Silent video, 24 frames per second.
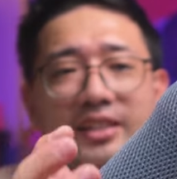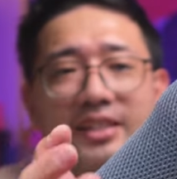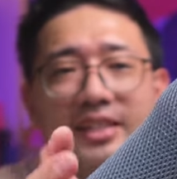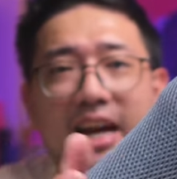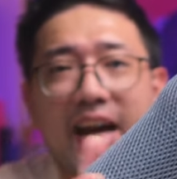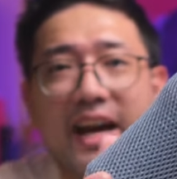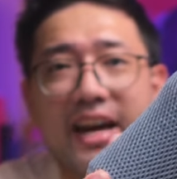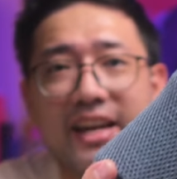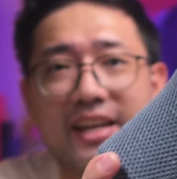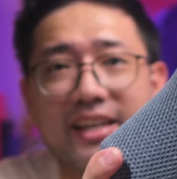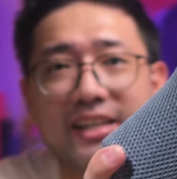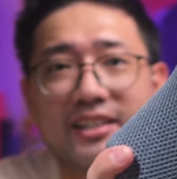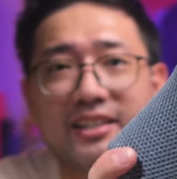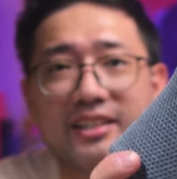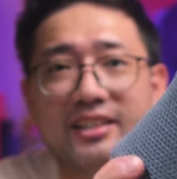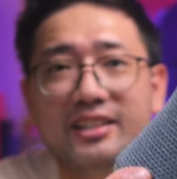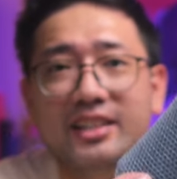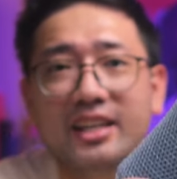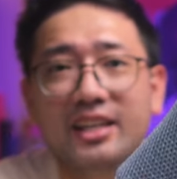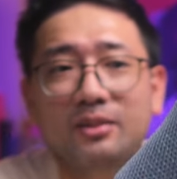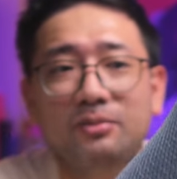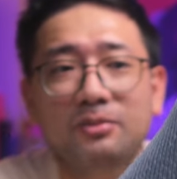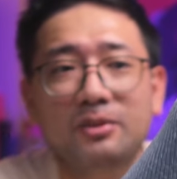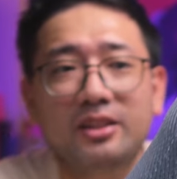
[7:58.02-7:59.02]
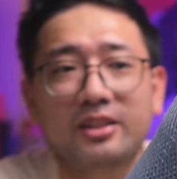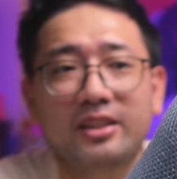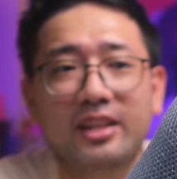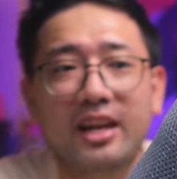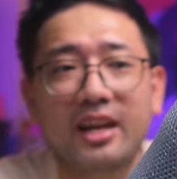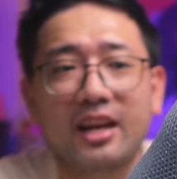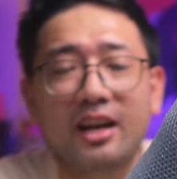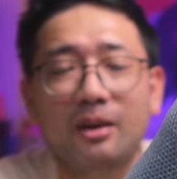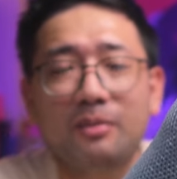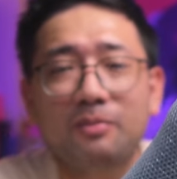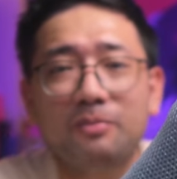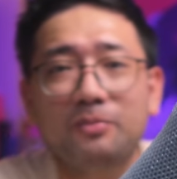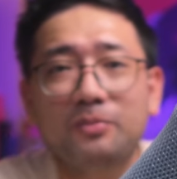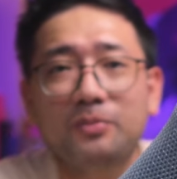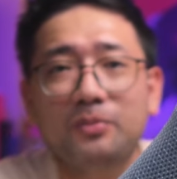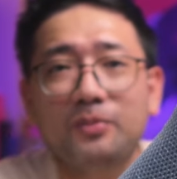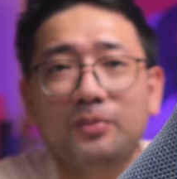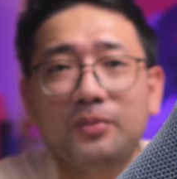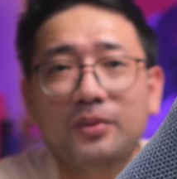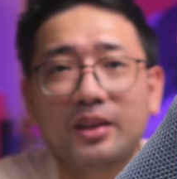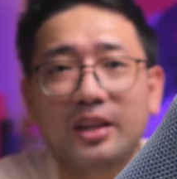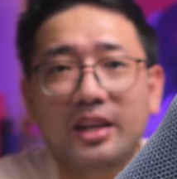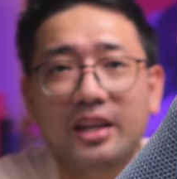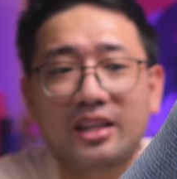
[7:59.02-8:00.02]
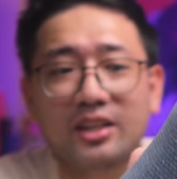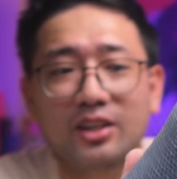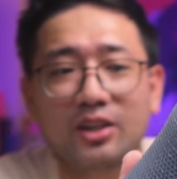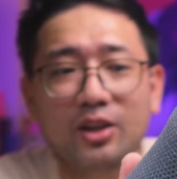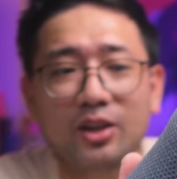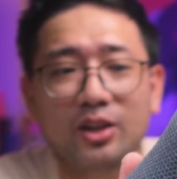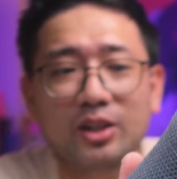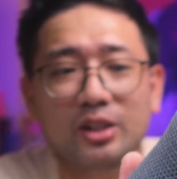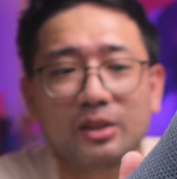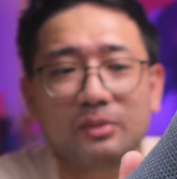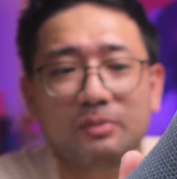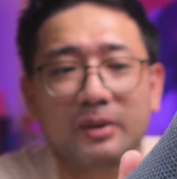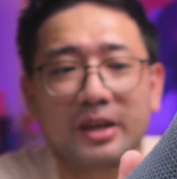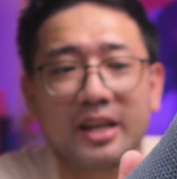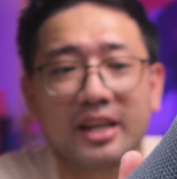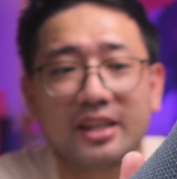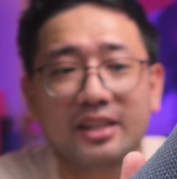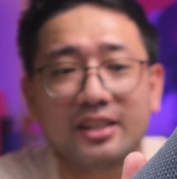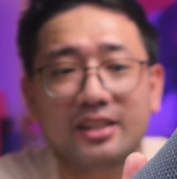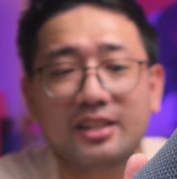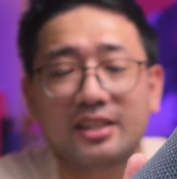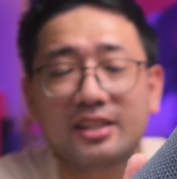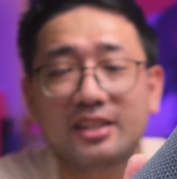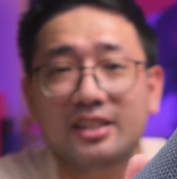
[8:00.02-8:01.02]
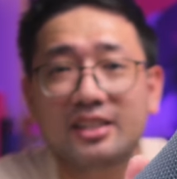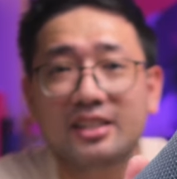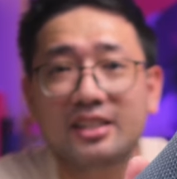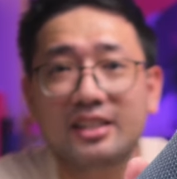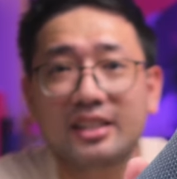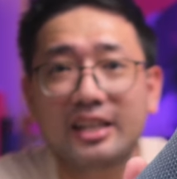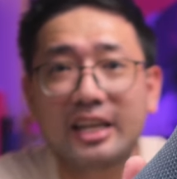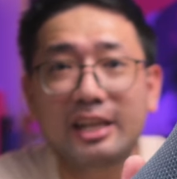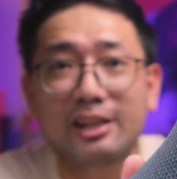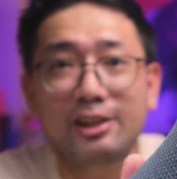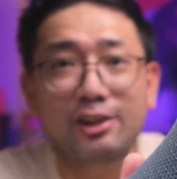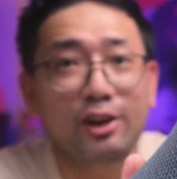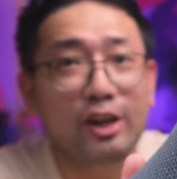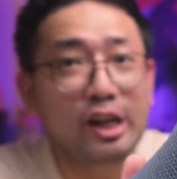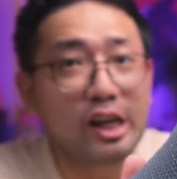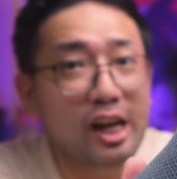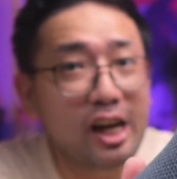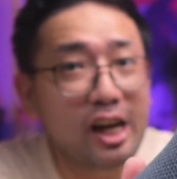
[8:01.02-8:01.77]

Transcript: size that will take up in your space, in your